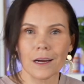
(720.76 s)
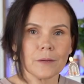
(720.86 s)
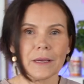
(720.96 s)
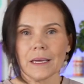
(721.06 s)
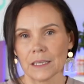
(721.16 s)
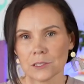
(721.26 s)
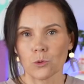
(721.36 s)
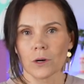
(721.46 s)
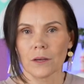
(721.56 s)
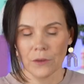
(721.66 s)
going to be any
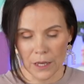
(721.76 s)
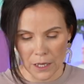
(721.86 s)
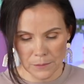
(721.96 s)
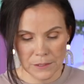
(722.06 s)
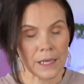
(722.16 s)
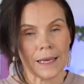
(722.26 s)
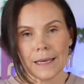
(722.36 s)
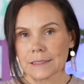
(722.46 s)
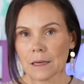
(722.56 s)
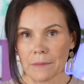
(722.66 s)
sort of hiccups.
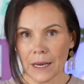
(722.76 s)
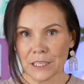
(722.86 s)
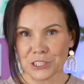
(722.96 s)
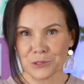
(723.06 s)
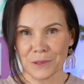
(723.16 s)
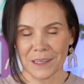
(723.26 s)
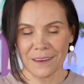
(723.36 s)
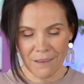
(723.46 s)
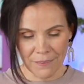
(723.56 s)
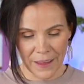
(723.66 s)
It's something that I just
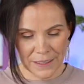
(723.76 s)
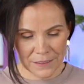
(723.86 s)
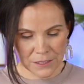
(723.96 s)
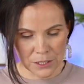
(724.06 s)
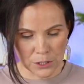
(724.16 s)
really like to